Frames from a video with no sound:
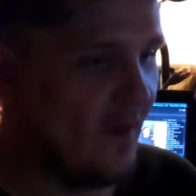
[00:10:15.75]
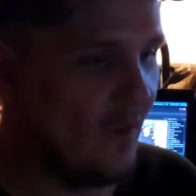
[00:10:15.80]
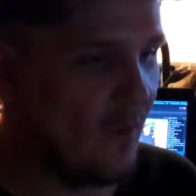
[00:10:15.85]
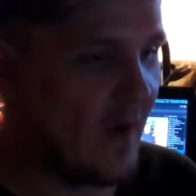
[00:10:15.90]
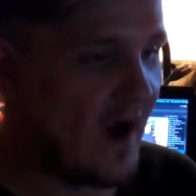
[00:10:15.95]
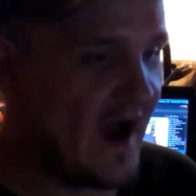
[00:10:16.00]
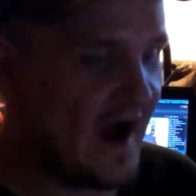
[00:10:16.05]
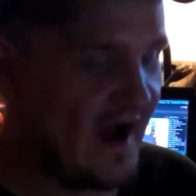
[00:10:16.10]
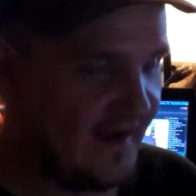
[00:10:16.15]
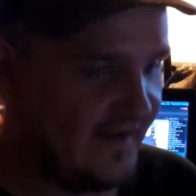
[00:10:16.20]

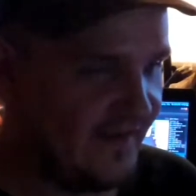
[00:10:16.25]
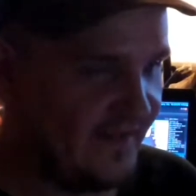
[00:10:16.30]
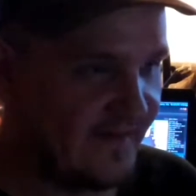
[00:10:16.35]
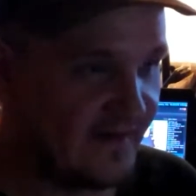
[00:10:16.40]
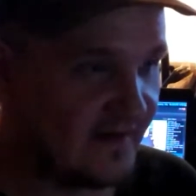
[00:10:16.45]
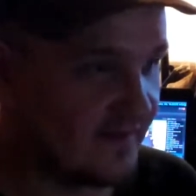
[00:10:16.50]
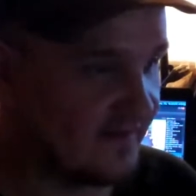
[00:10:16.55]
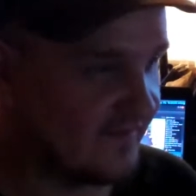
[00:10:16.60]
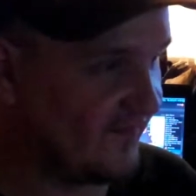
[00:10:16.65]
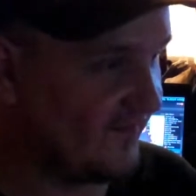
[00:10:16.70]
why
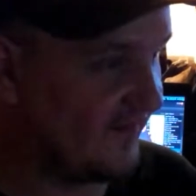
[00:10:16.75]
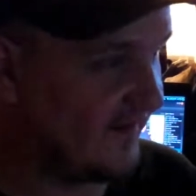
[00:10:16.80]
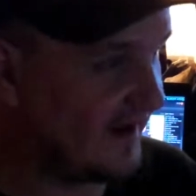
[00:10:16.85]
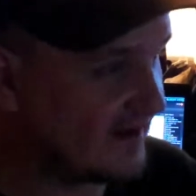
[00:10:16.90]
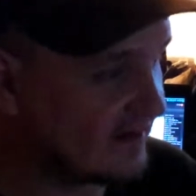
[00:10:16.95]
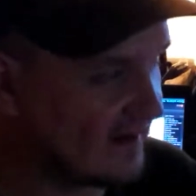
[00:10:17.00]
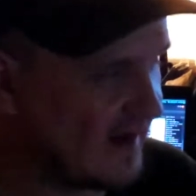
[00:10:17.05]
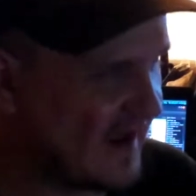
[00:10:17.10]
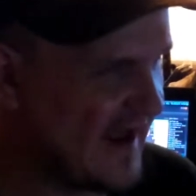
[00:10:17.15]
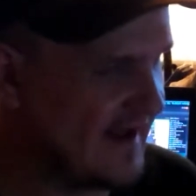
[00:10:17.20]
there's the
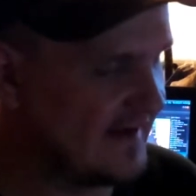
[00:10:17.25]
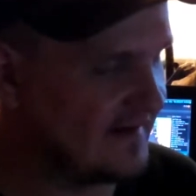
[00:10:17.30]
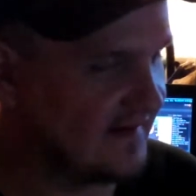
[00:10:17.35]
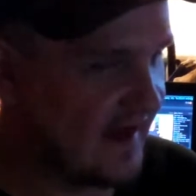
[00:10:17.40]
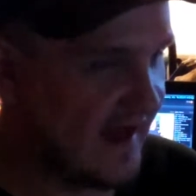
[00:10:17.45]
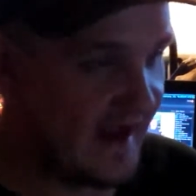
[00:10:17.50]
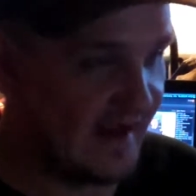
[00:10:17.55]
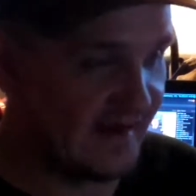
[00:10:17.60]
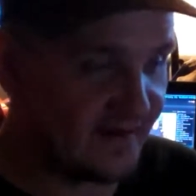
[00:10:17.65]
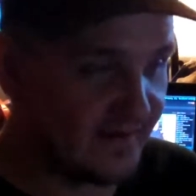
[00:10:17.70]
internet
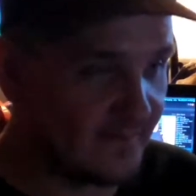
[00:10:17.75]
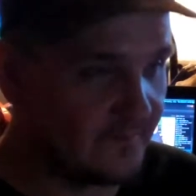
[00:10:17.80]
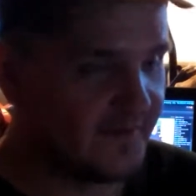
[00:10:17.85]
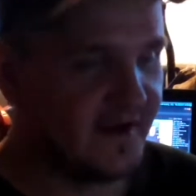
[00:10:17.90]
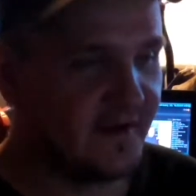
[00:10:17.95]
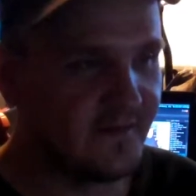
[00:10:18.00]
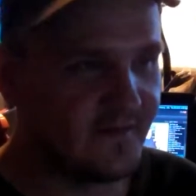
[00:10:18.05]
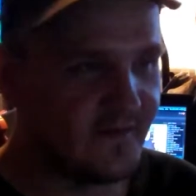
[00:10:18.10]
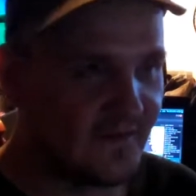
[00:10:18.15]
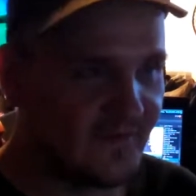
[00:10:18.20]
and
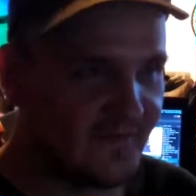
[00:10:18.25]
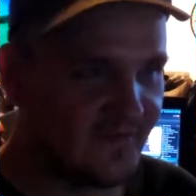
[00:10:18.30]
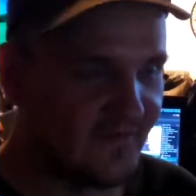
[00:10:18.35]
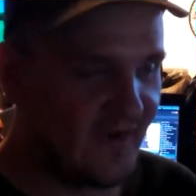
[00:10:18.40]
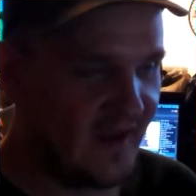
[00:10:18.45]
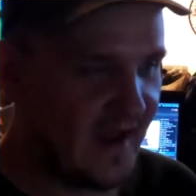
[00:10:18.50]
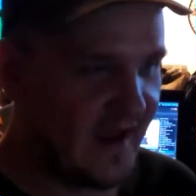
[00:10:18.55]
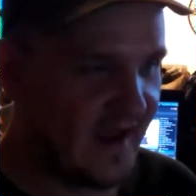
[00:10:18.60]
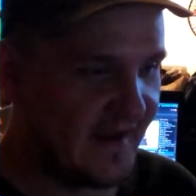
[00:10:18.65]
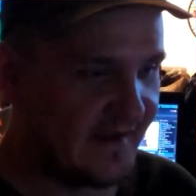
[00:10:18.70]
computers
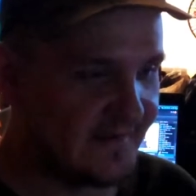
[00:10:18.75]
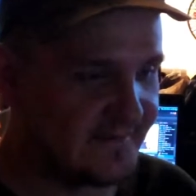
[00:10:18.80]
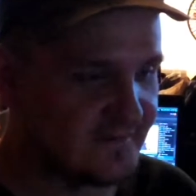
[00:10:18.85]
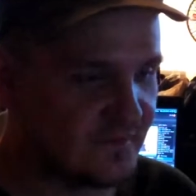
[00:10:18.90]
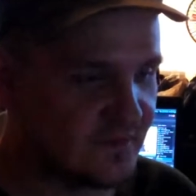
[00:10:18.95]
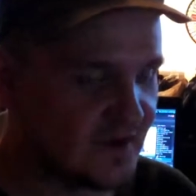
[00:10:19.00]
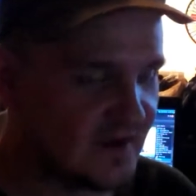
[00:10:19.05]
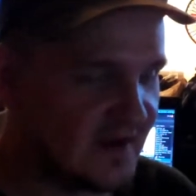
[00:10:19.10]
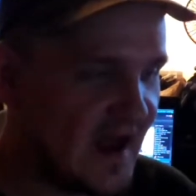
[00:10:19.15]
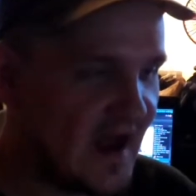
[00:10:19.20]
and
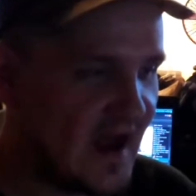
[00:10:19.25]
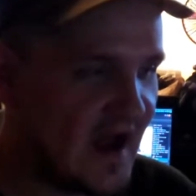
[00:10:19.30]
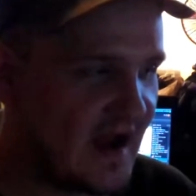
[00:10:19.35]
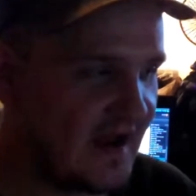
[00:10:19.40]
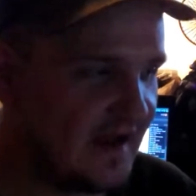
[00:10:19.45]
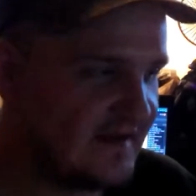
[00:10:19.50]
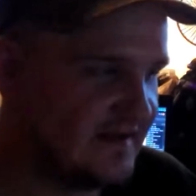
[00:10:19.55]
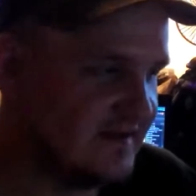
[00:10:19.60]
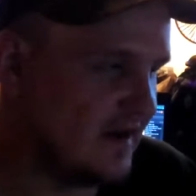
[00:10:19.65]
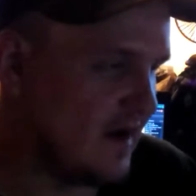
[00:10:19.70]
we're
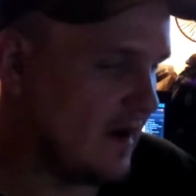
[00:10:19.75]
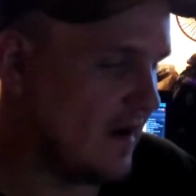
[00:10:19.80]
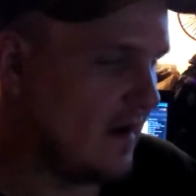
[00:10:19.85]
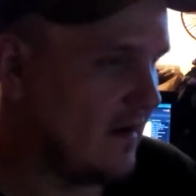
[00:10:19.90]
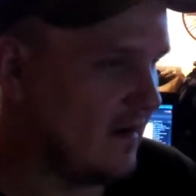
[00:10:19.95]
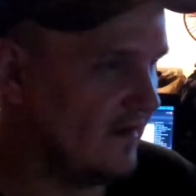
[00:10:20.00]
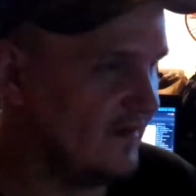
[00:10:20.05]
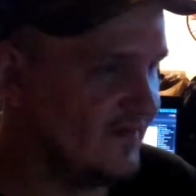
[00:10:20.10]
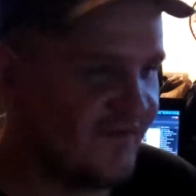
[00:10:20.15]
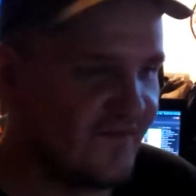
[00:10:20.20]
not
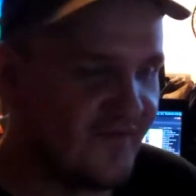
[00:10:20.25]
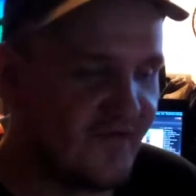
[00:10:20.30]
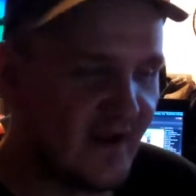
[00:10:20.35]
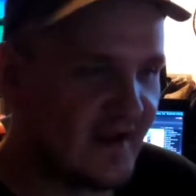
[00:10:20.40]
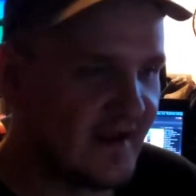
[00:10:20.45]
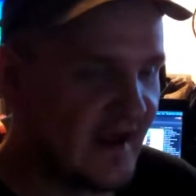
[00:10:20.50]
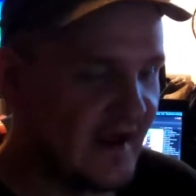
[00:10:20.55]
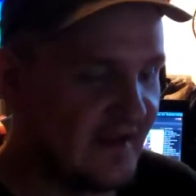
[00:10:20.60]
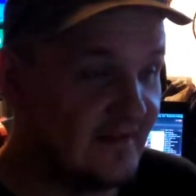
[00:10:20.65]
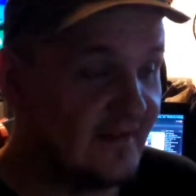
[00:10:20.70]
all
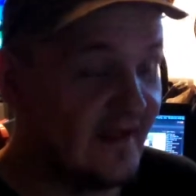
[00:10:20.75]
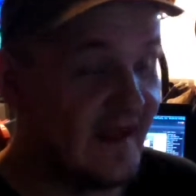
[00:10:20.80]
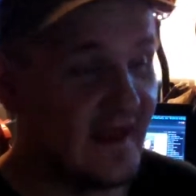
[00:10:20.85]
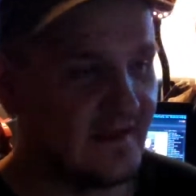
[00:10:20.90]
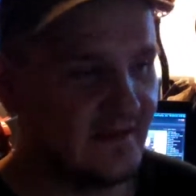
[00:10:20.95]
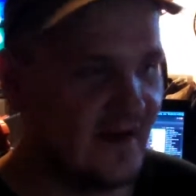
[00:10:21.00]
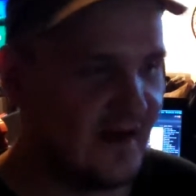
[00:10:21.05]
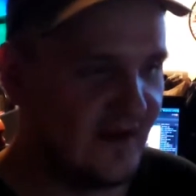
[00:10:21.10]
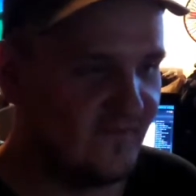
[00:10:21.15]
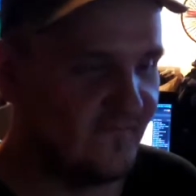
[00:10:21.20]
stuck on
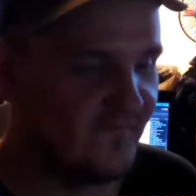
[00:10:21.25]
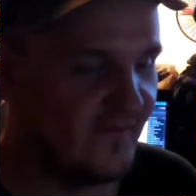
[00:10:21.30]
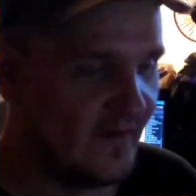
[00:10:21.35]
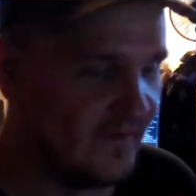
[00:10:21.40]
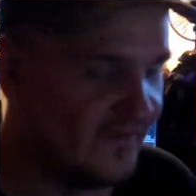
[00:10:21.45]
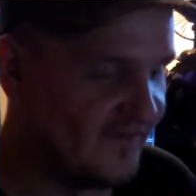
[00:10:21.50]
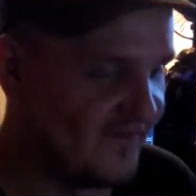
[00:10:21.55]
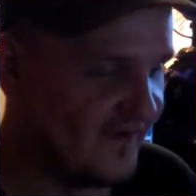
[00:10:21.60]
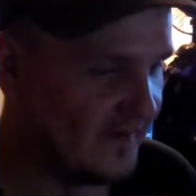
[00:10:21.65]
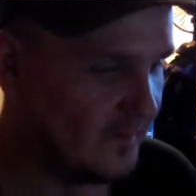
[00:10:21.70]
landline
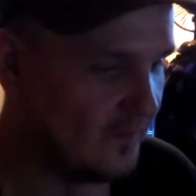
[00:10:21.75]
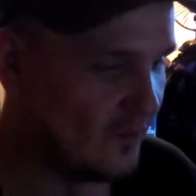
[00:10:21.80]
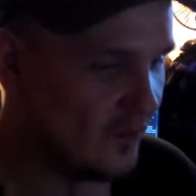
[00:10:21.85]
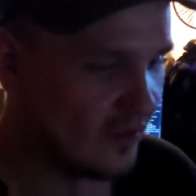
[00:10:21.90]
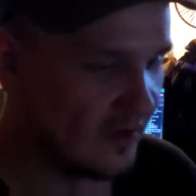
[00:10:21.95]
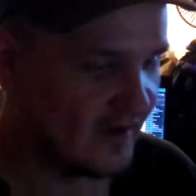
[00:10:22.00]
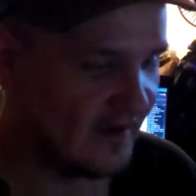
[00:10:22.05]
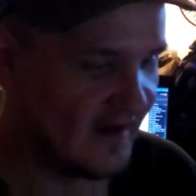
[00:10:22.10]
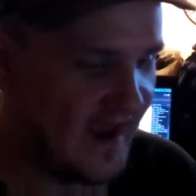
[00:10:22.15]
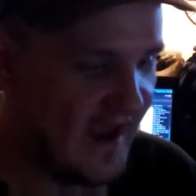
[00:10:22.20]
phones
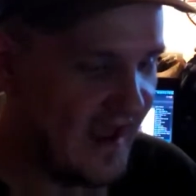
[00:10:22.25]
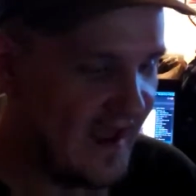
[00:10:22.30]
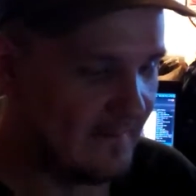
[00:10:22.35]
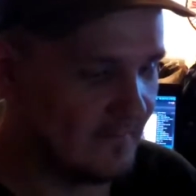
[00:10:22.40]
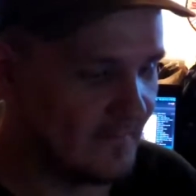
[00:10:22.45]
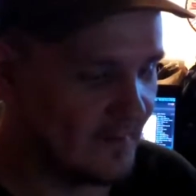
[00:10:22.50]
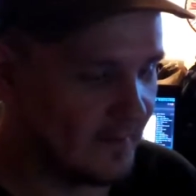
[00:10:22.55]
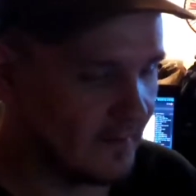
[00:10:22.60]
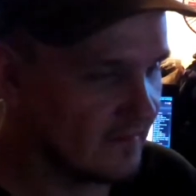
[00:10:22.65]
anymore and